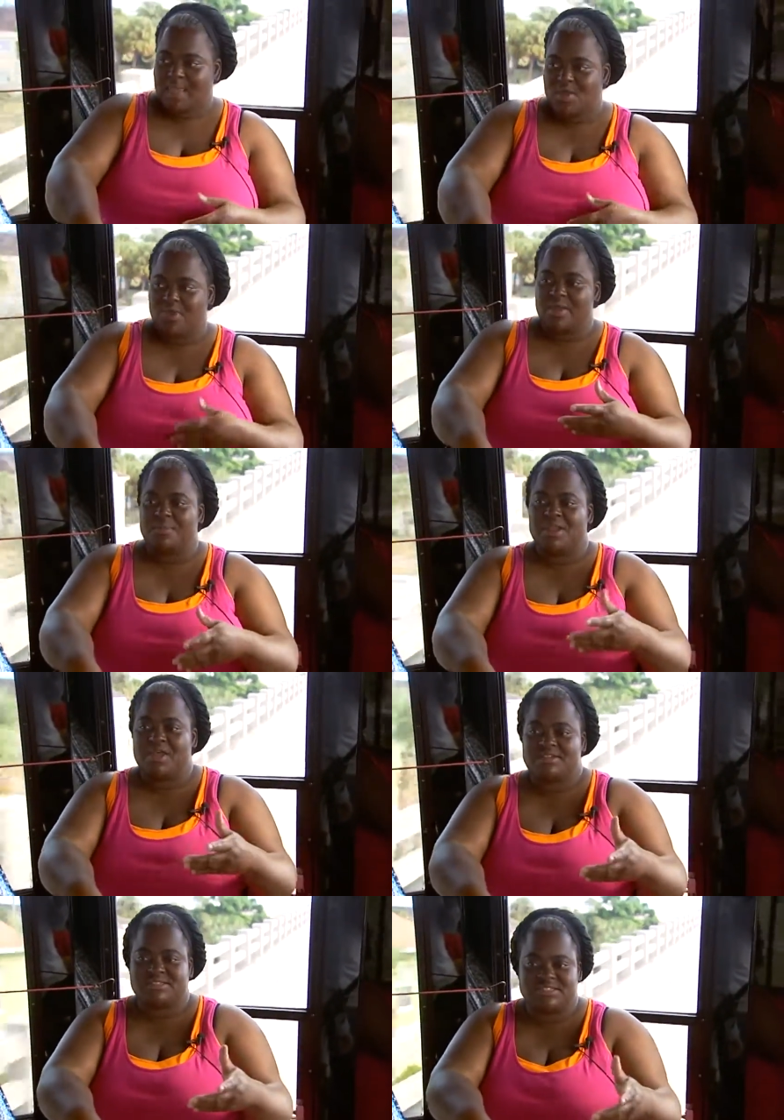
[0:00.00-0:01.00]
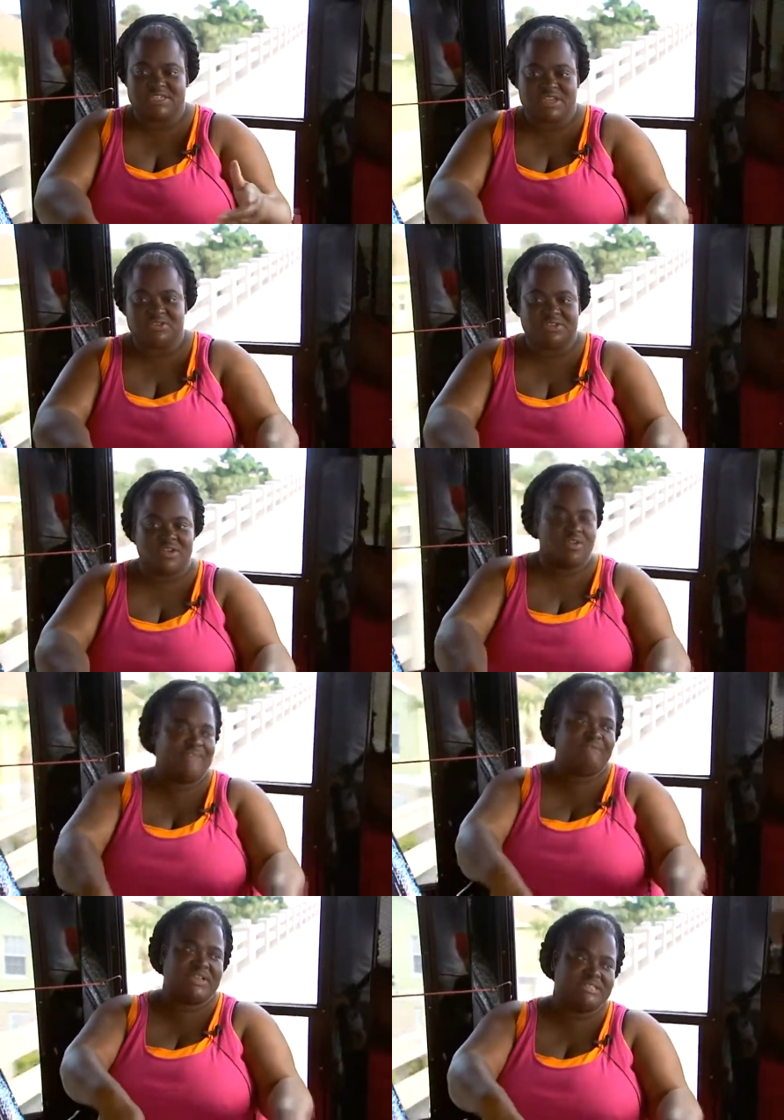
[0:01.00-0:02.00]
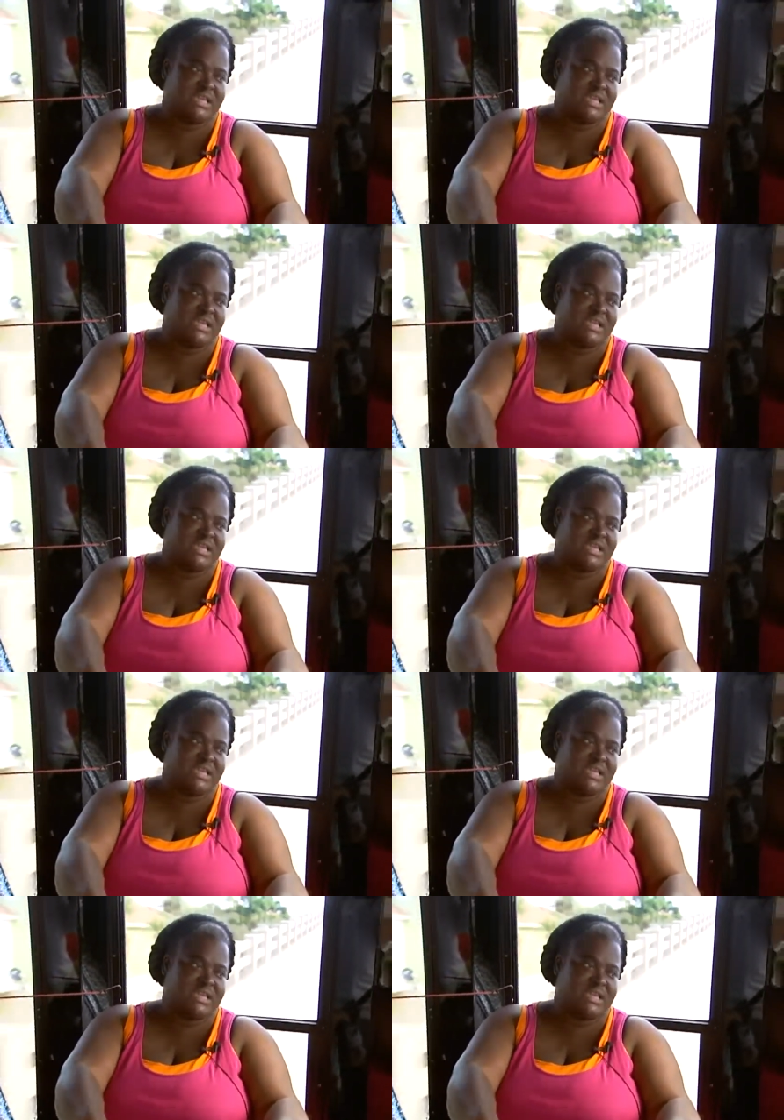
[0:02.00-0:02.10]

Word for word: it will help a lot of seniors that are on fixed